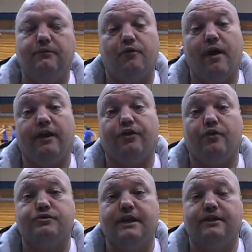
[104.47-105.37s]
They're ranked
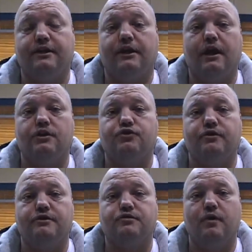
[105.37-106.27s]
13th in the country
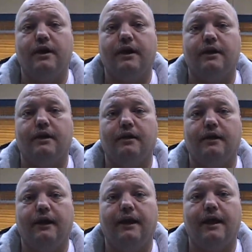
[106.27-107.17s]
this week in the
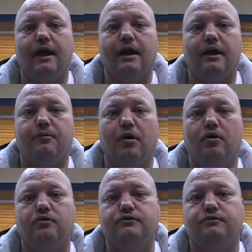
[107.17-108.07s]
NAIA
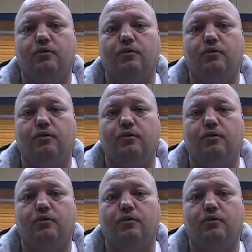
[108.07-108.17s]
polls.